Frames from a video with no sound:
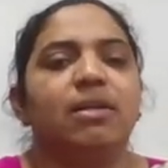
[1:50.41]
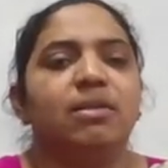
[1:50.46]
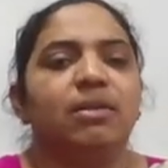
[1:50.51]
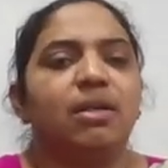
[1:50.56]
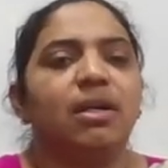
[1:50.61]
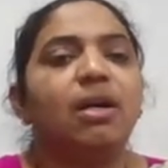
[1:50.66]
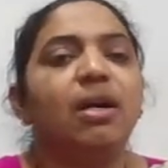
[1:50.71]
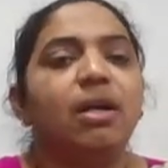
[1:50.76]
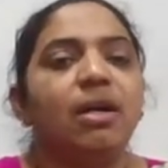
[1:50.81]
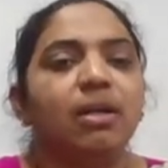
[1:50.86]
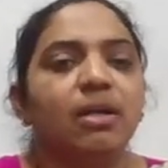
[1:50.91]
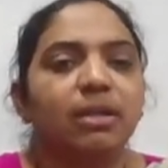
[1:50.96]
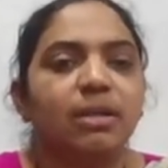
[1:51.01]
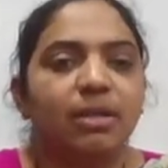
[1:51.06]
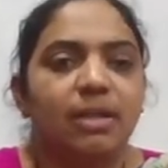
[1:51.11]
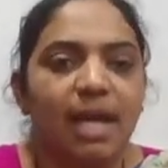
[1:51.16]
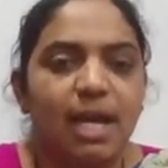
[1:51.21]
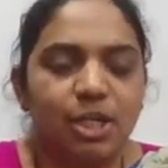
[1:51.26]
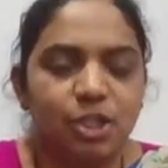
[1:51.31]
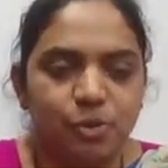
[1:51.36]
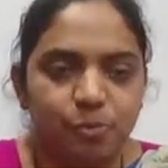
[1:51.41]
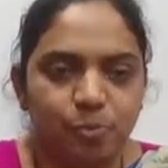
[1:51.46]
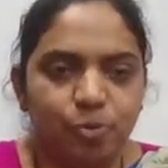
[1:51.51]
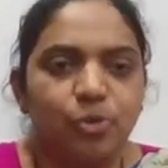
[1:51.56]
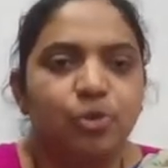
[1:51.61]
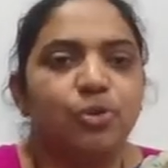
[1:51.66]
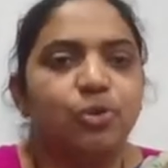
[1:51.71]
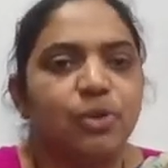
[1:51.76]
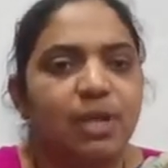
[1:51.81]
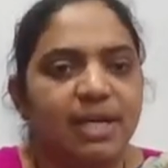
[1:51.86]
the cash
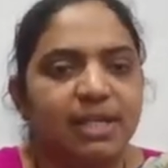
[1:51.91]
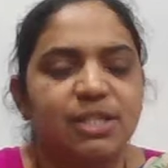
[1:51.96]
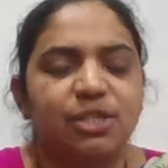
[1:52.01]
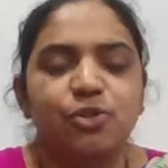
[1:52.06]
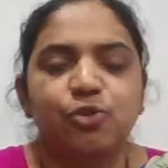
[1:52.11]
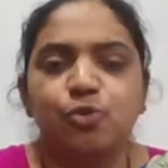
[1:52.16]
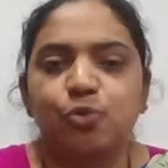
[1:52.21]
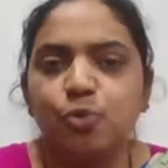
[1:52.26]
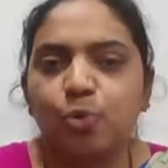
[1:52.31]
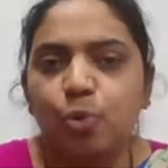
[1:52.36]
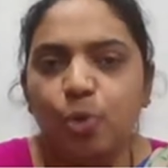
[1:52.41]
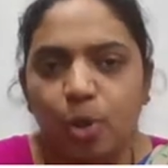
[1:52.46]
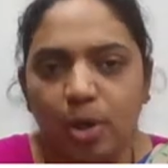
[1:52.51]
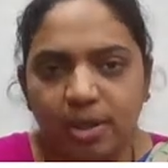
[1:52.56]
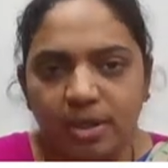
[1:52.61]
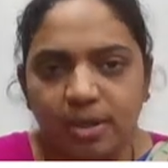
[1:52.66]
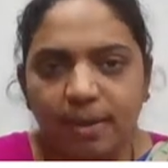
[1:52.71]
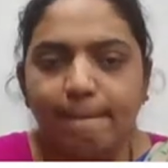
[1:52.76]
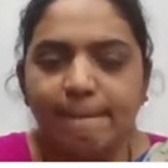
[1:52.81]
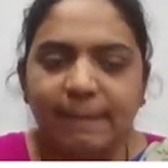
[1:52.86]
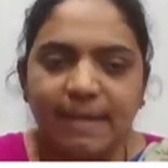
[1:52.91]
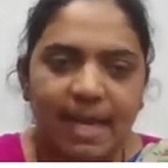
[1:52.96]
book, that is 2-column,